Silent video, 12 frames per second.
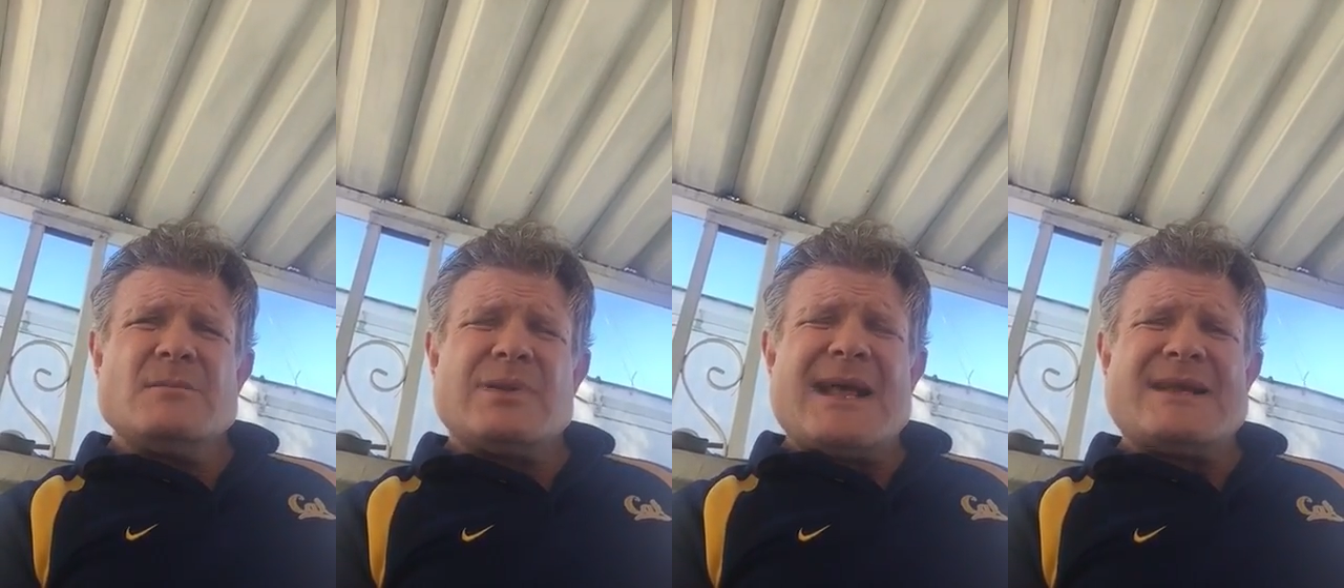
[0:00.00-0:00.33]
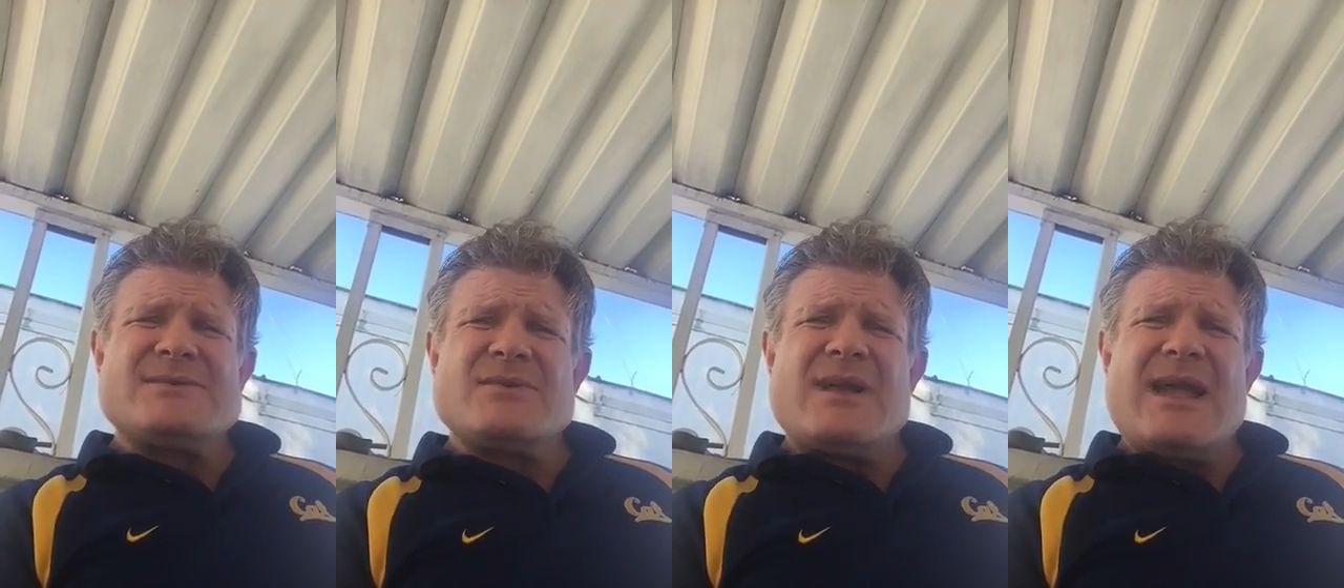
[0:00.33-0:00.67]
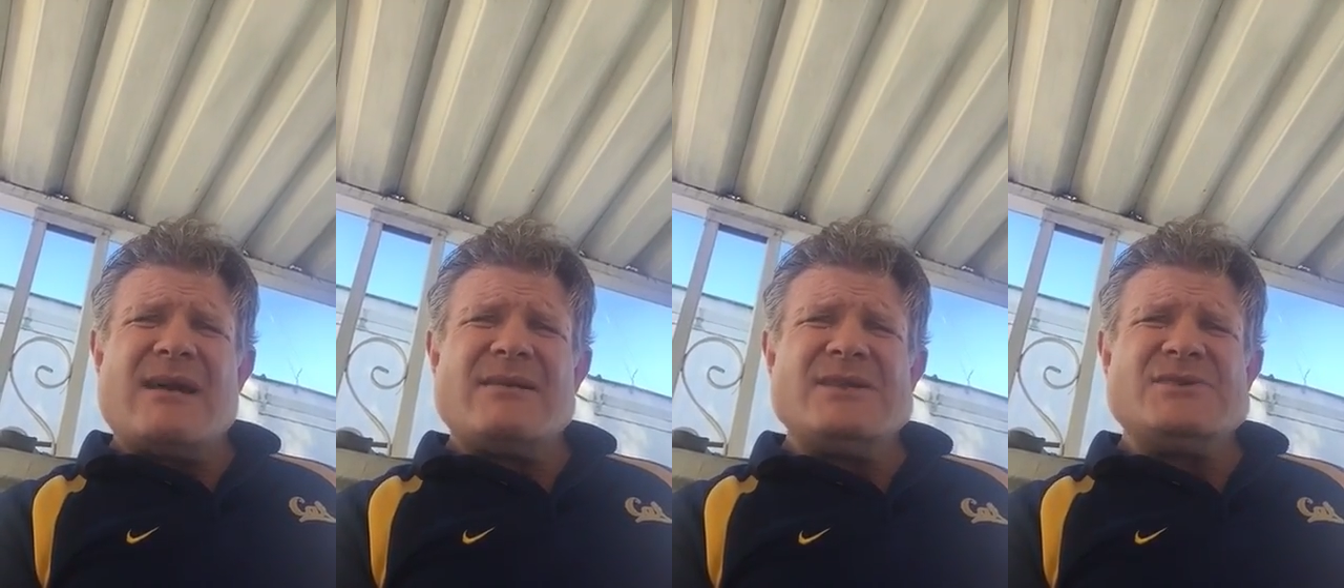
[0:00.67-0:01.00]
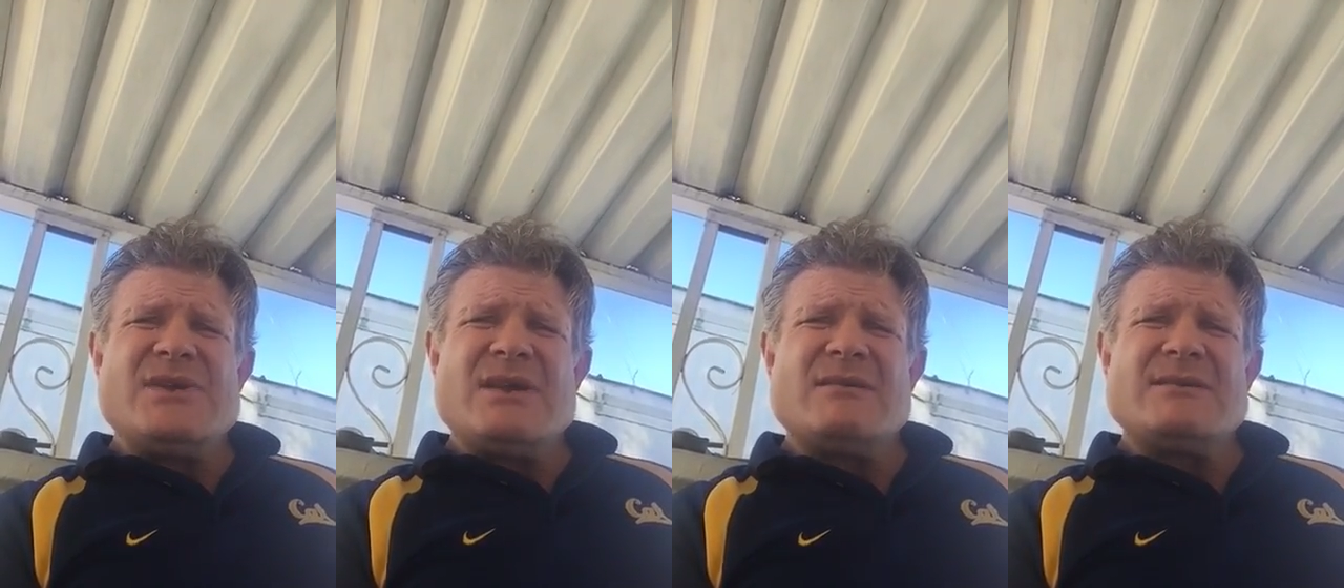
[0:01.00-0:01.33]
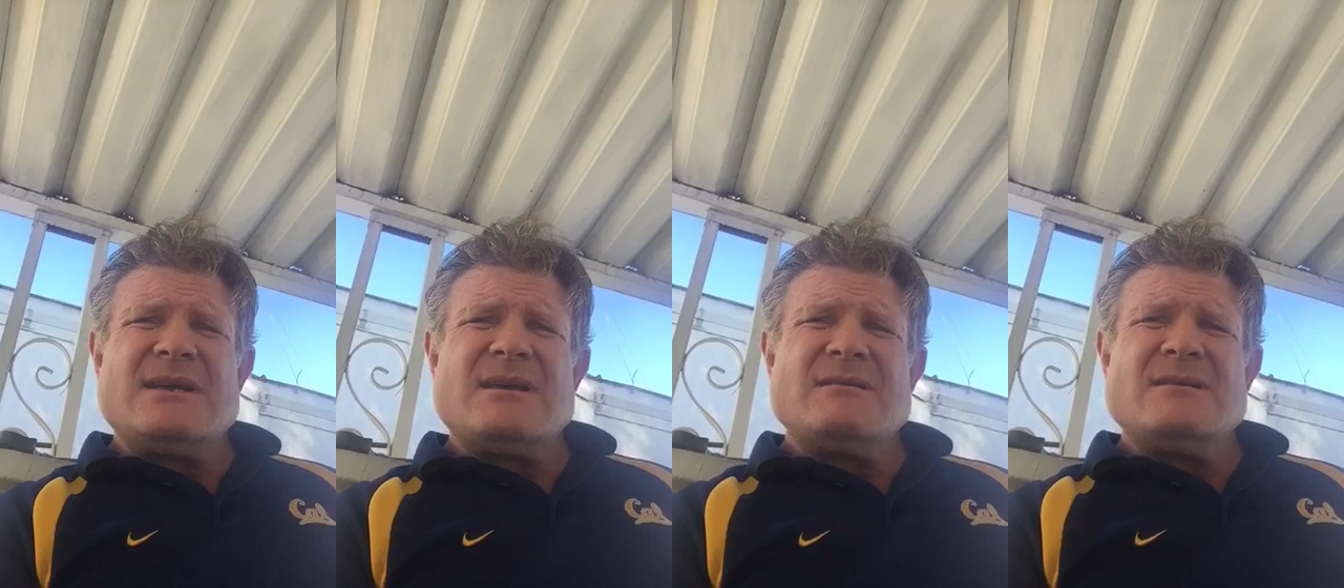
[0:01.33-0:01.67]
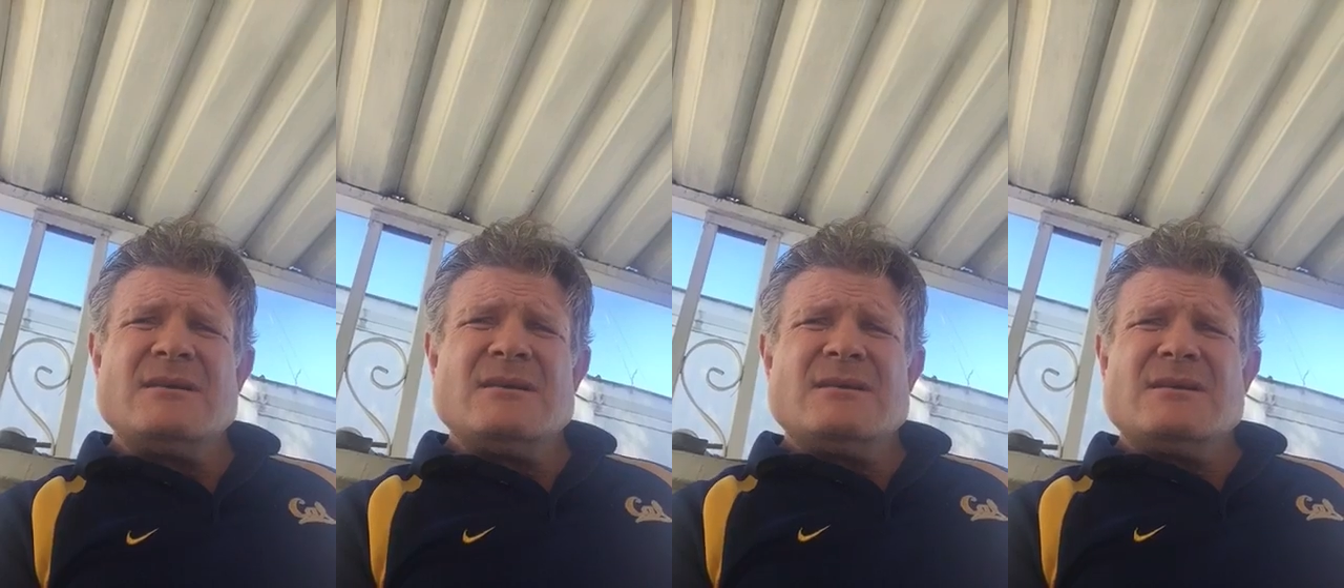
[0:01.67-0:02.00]
Placer County Jail down,
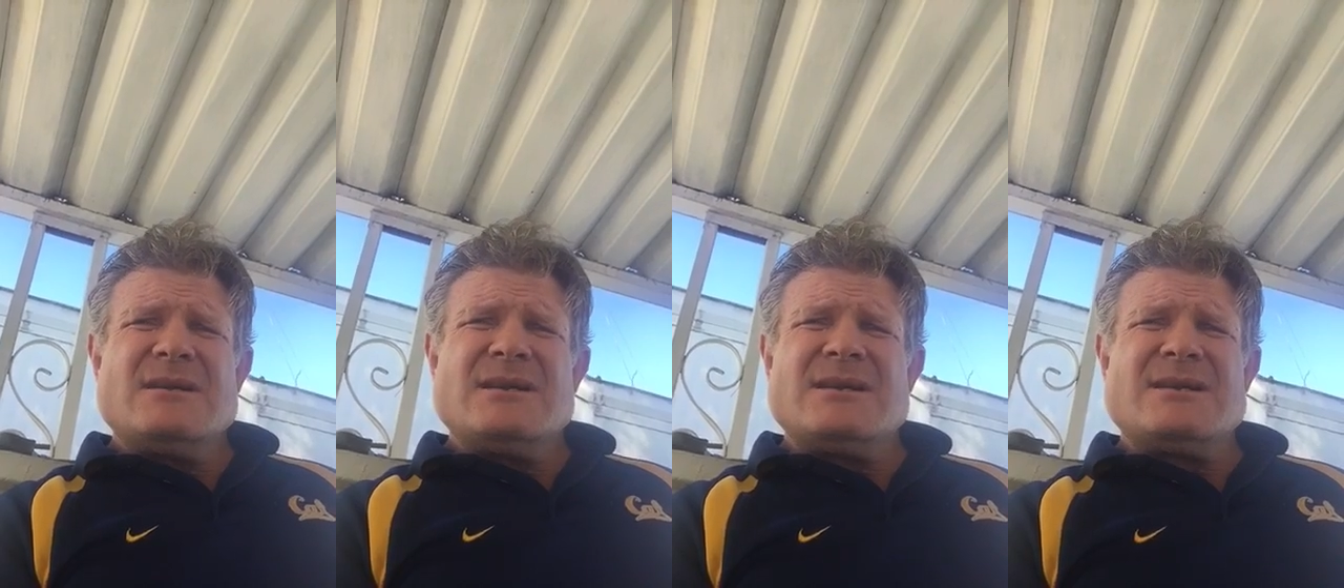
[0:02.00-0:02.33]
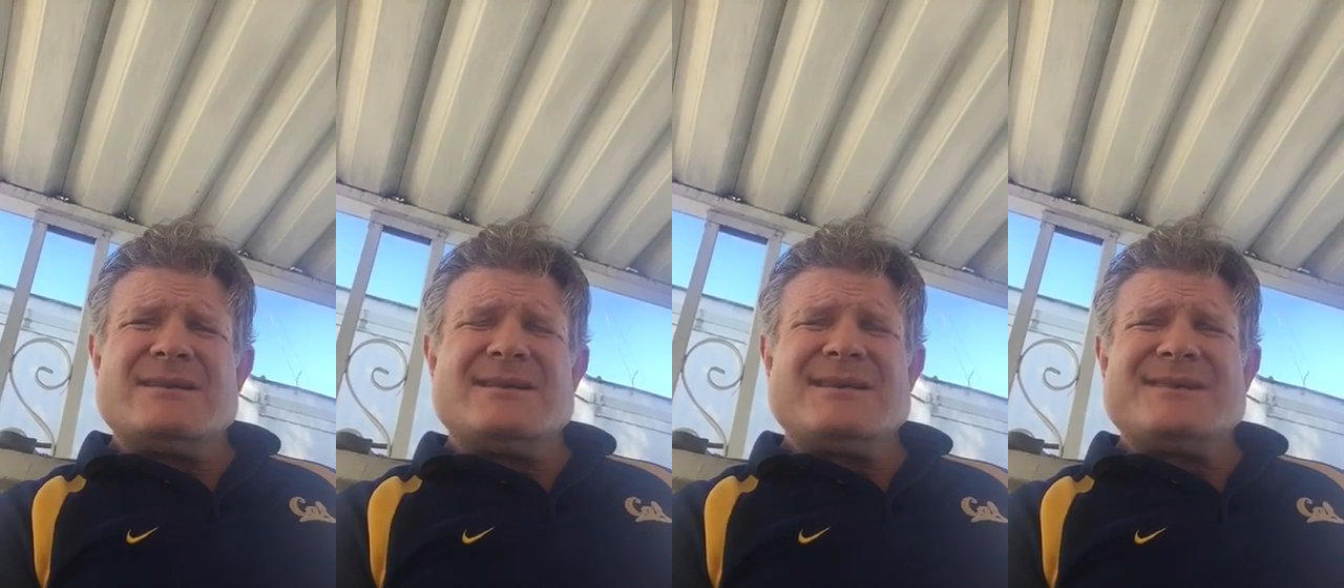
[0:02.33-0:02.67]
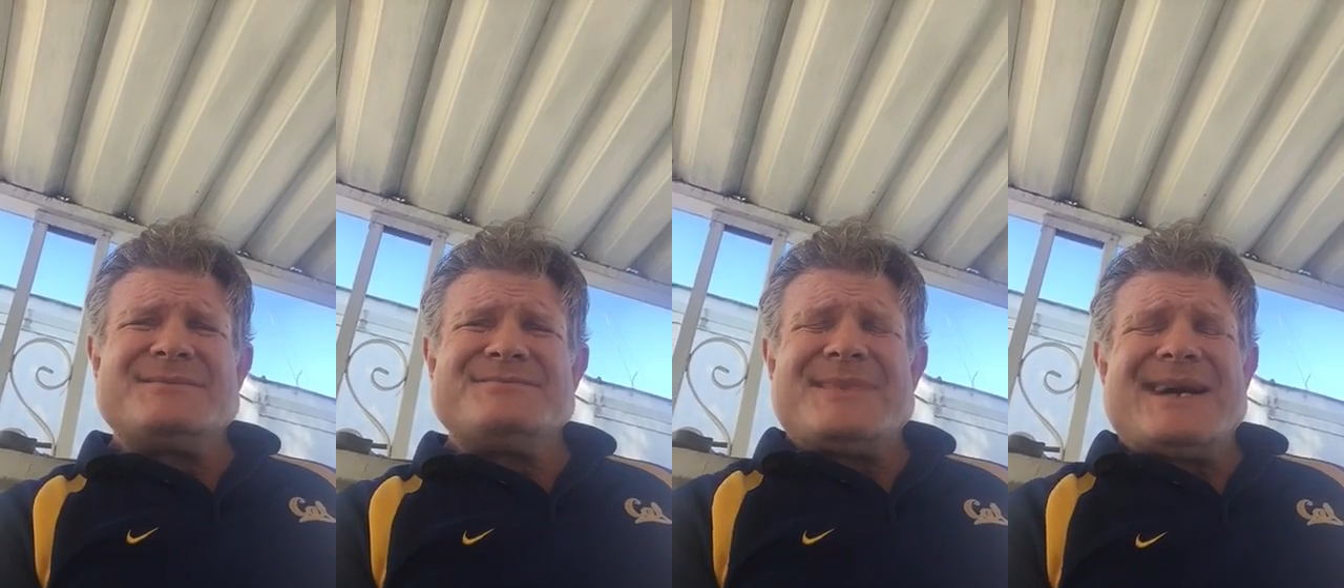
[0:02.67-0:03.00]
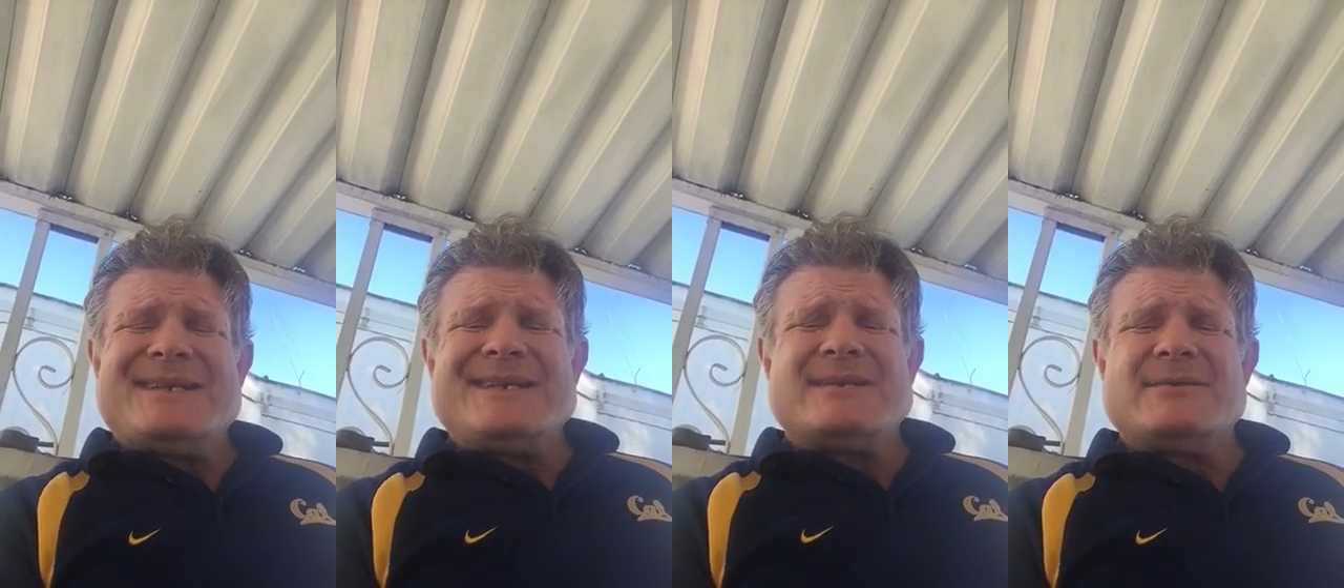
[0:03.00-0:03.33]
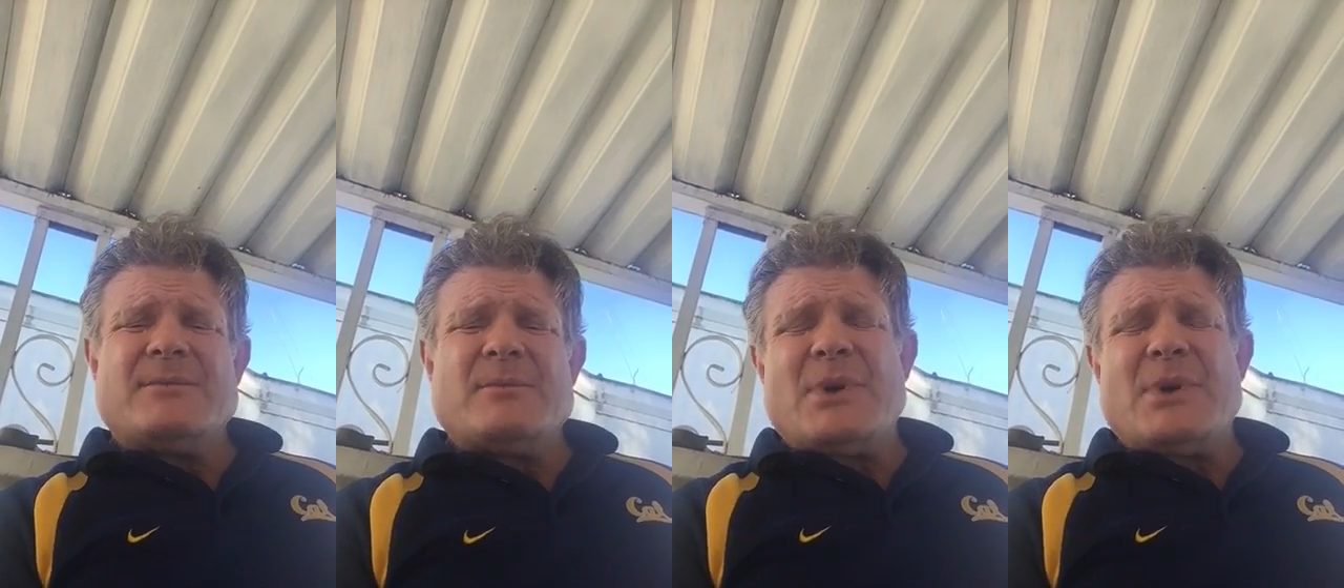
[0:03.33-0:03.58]
and I didn't.